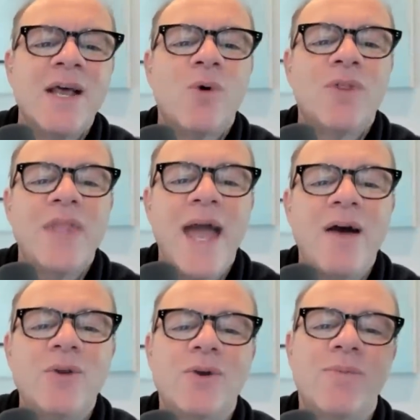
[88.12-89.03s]
Well, now
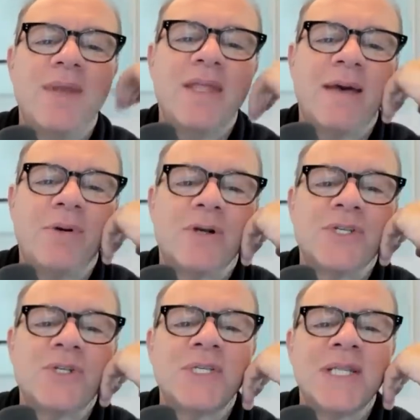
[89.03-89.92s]
you can be that
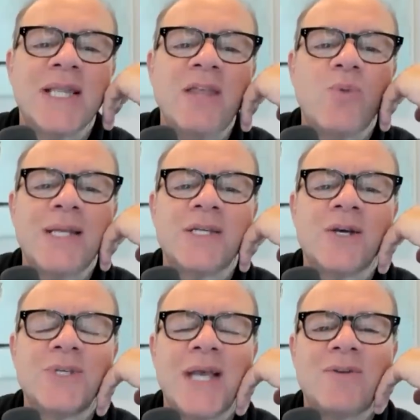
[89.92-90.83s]
person because Laithwaites
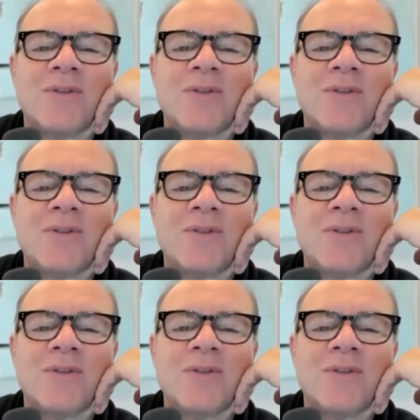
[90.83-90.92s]
goes out,